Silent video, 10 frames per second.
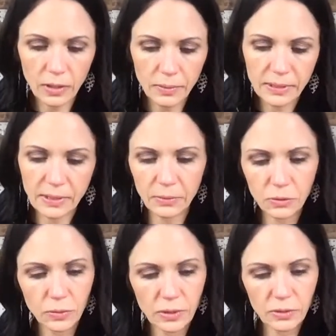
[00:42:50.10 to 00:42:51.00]
me see
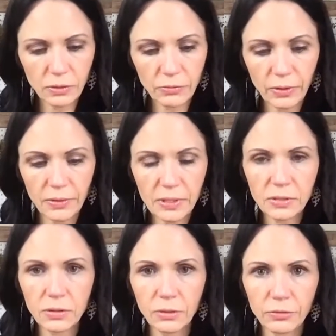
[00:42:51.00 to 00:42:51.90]
which one is our front. This
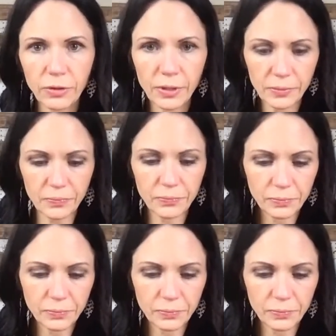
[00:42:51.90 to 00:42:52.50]
is our front.